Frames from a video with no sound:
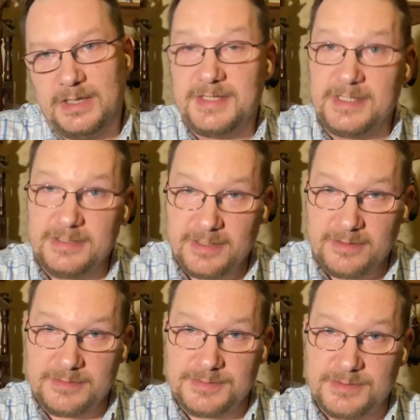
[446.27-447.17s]
Then
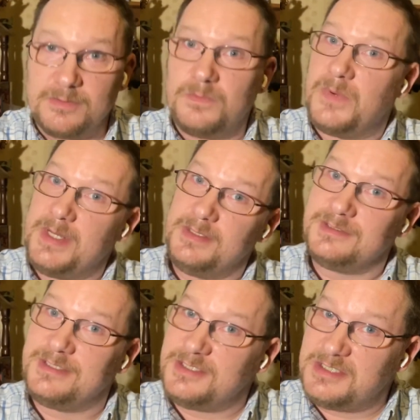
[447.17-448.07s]
there's,
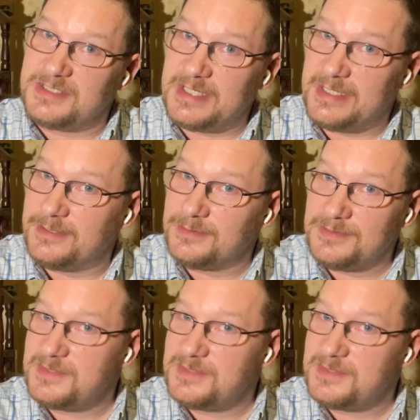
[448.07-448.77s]
well done, Anil,